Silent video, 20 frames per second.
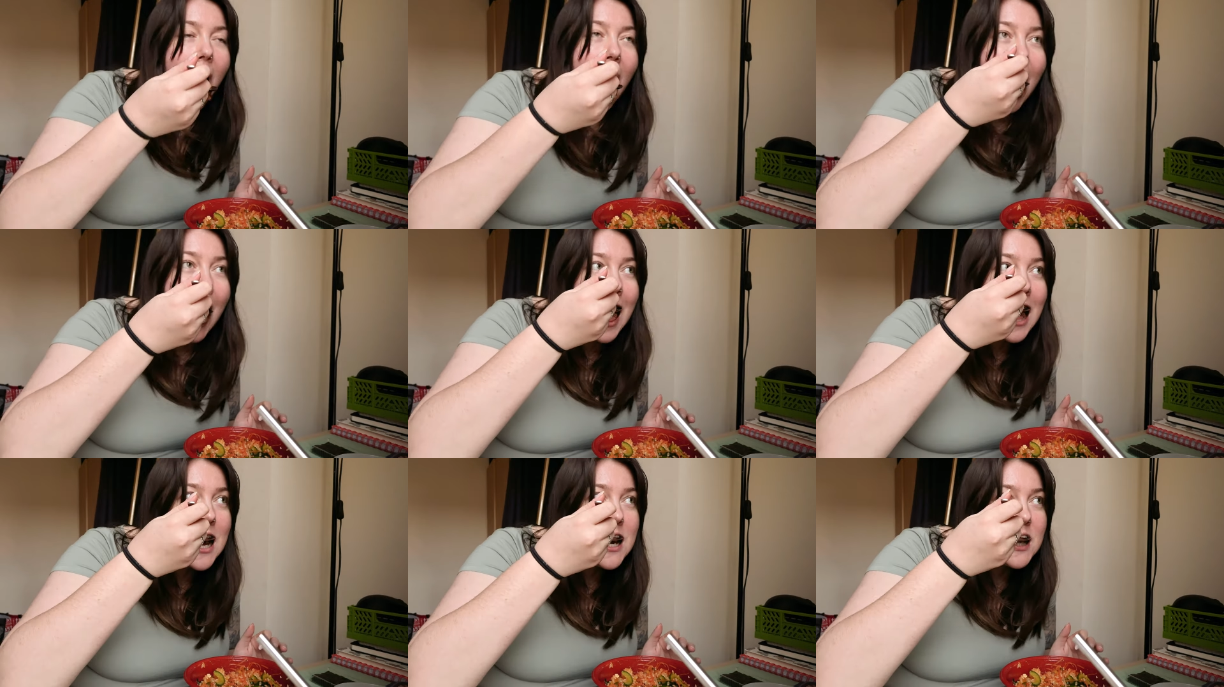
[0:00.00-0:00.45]

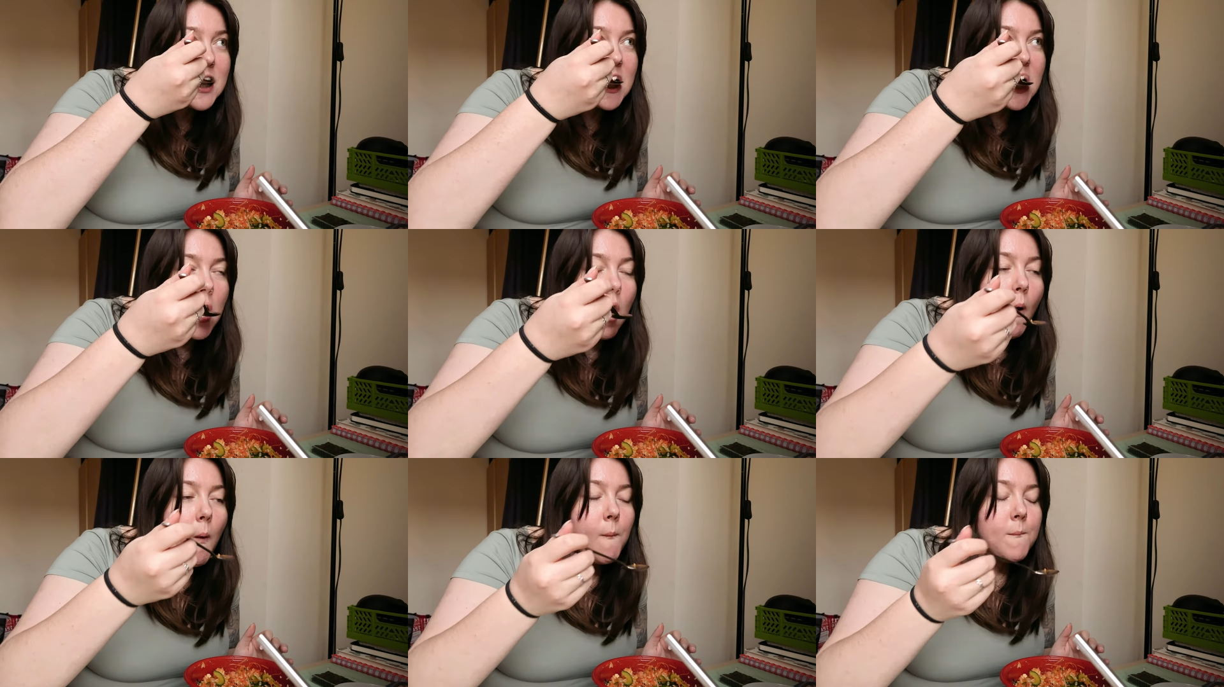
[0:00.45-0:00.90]

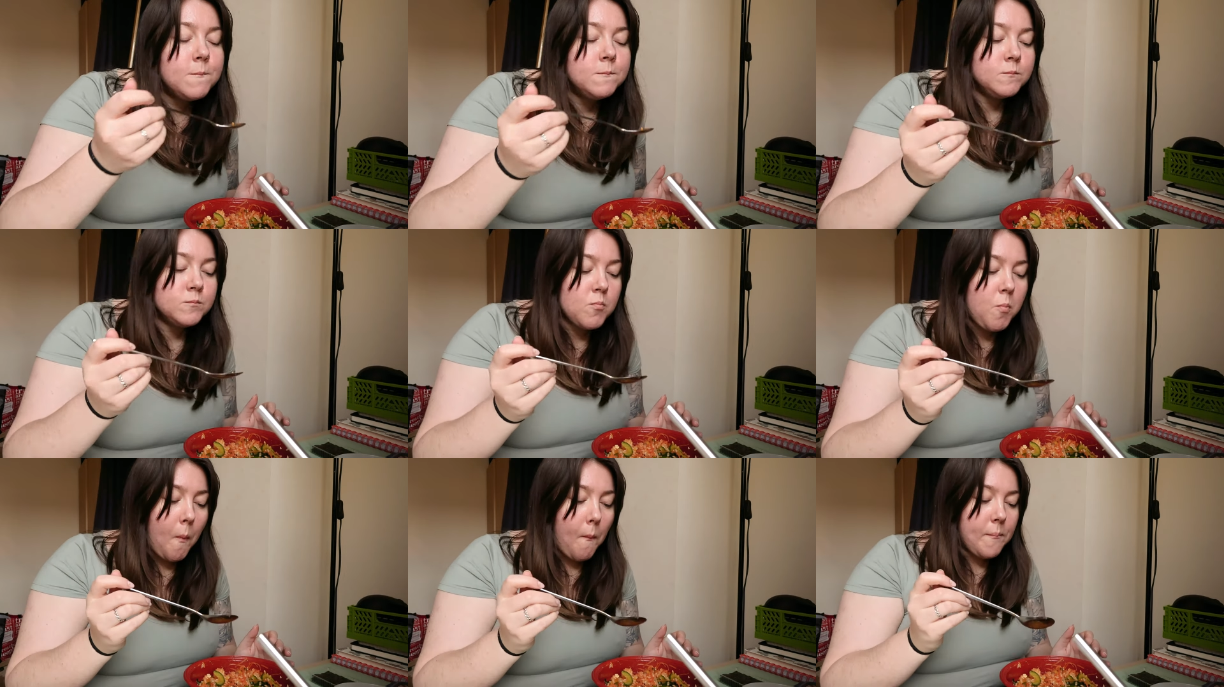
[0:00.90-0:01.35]

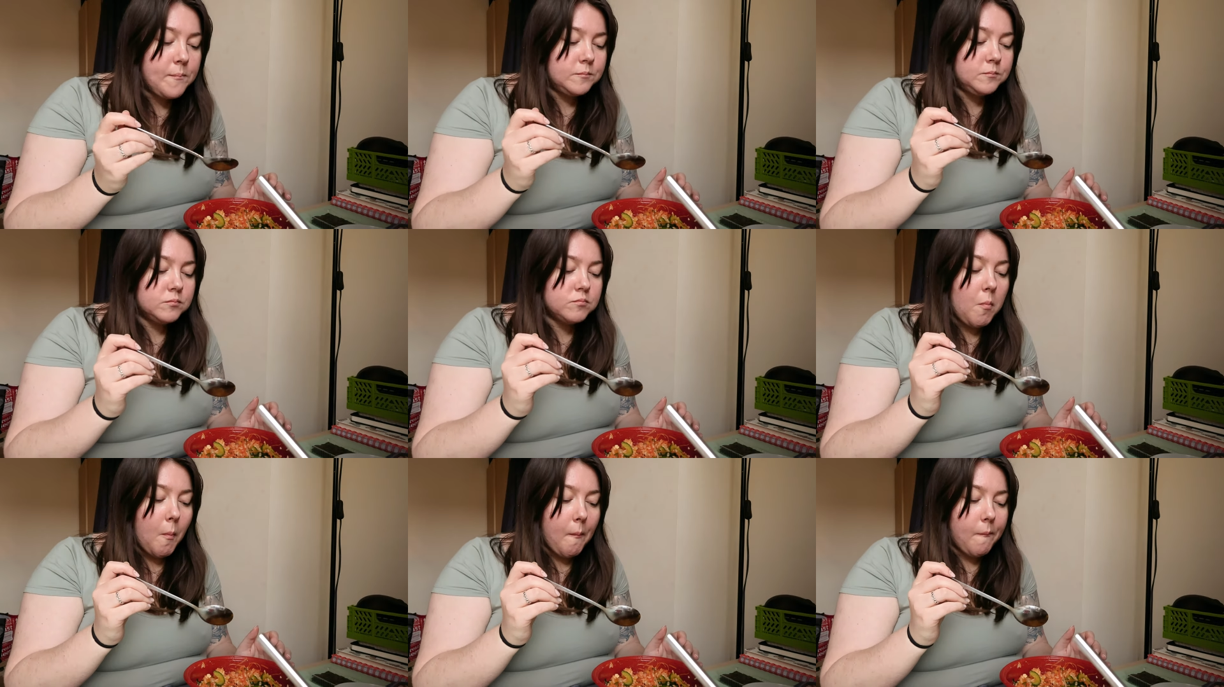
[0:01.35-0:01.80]

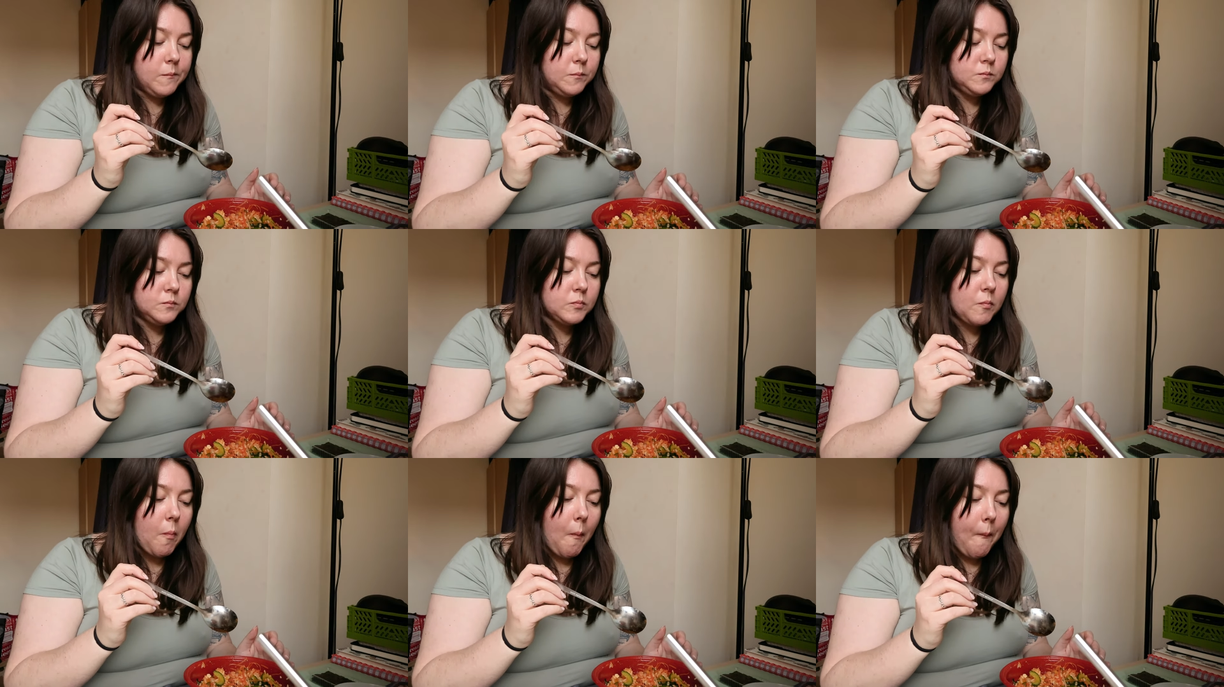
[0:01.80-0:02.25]

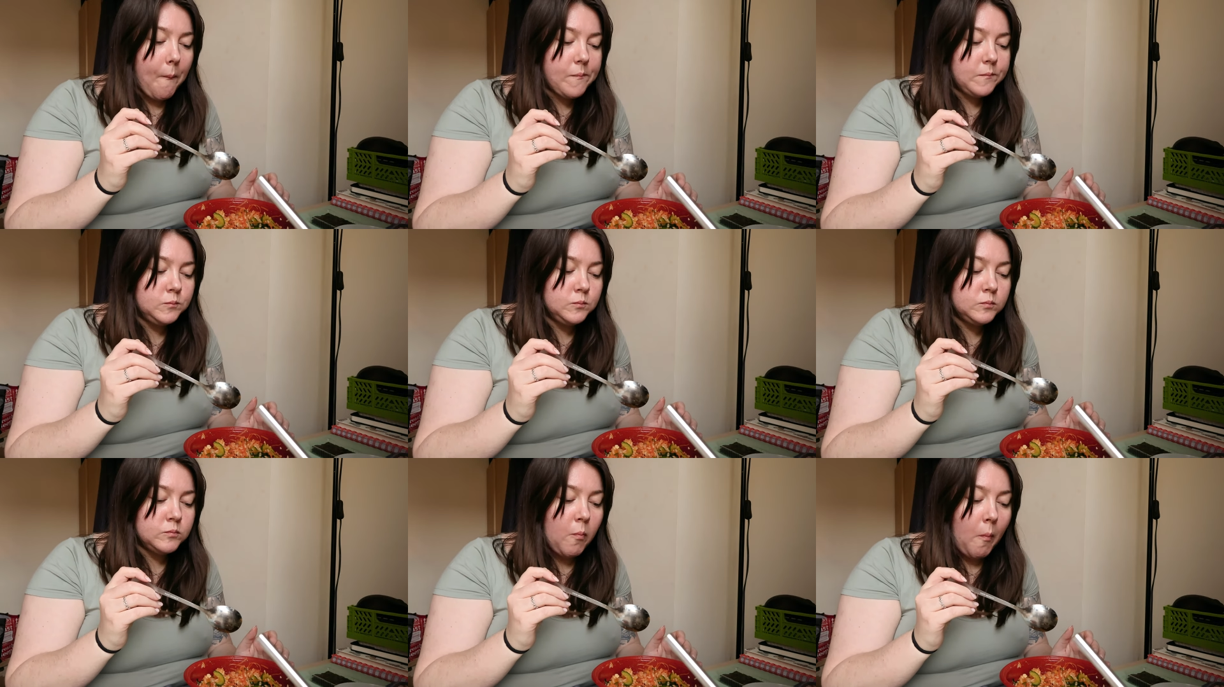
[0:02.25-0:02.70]

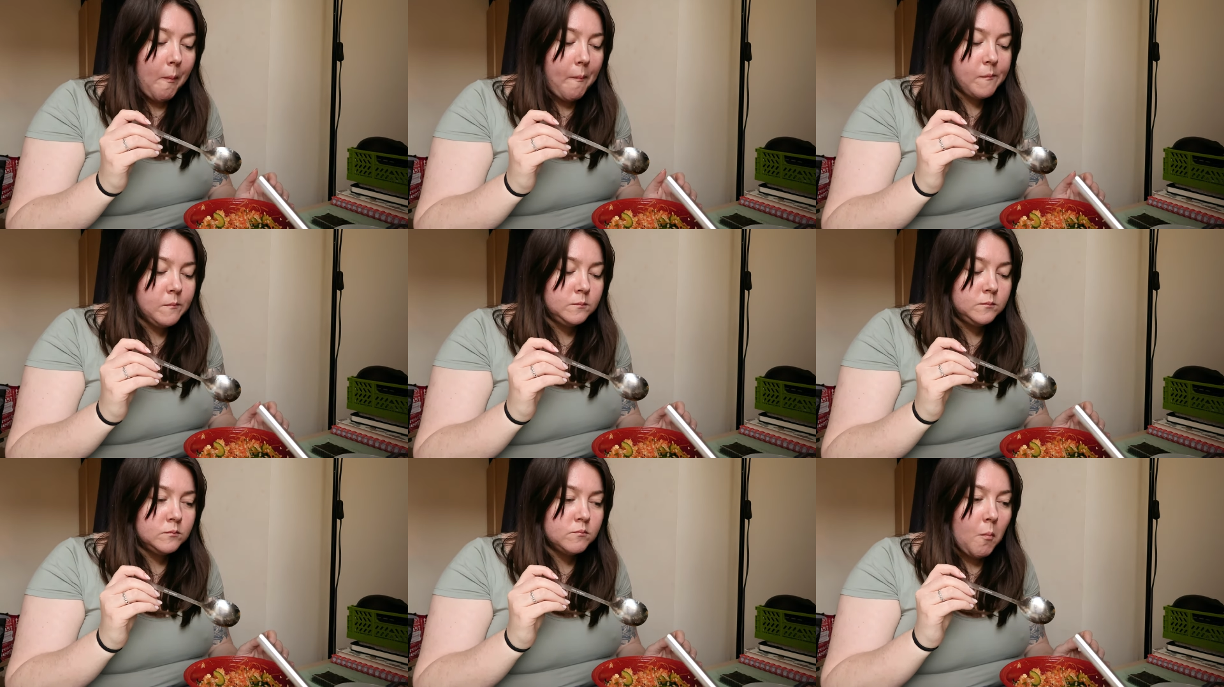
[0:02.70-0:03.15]

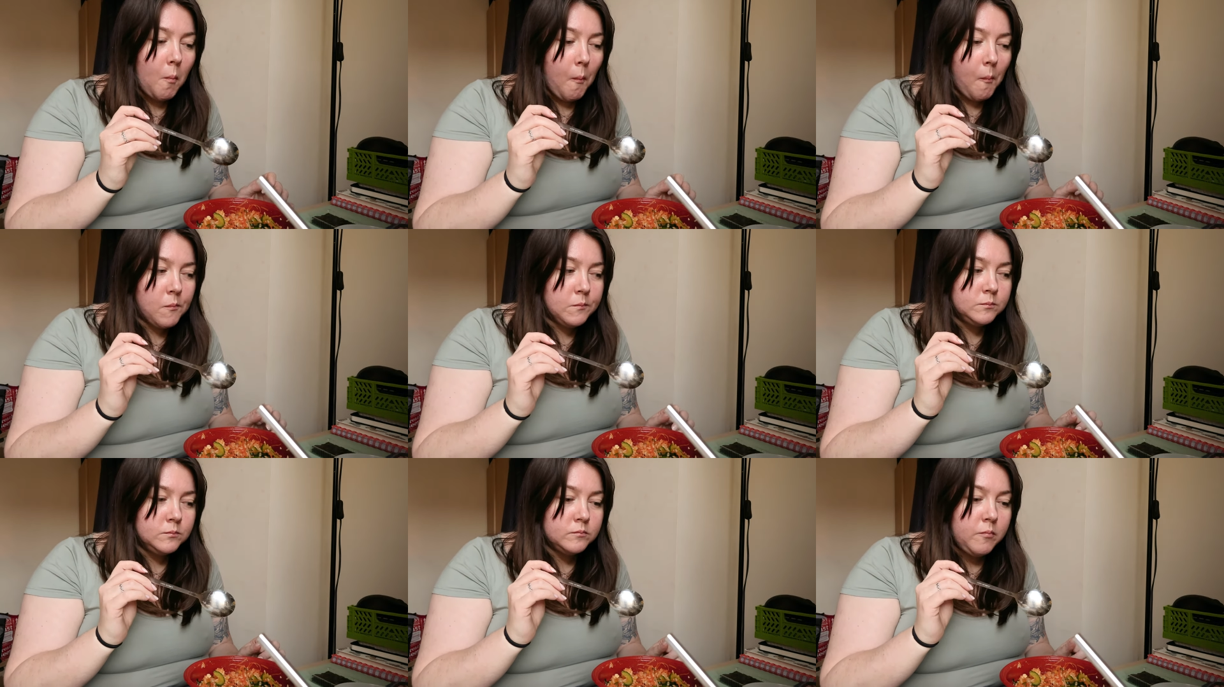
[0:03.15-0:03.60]

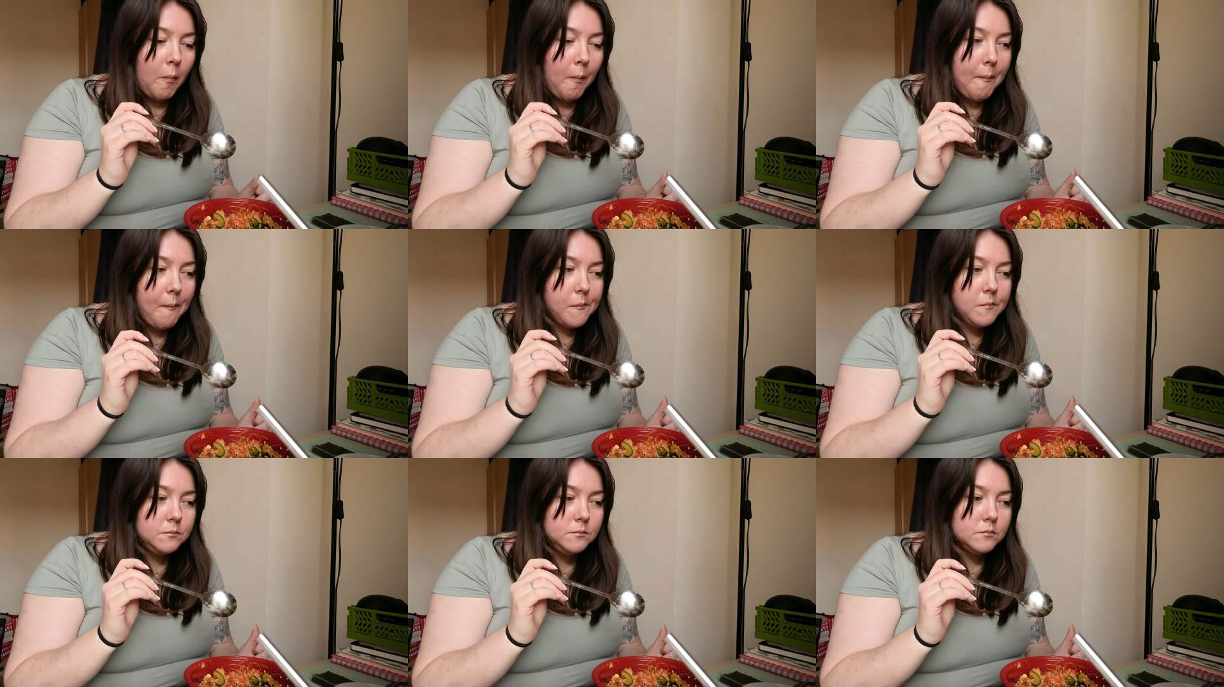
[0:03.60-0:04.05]

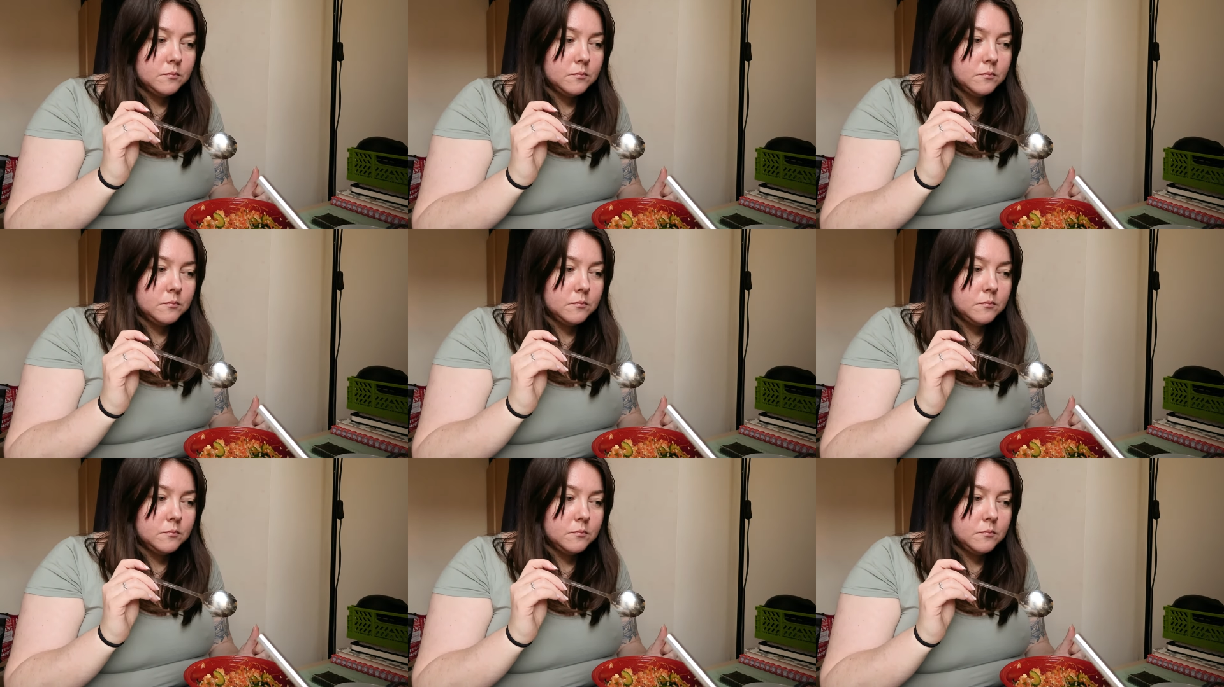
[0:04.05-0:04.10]
Nothing is said.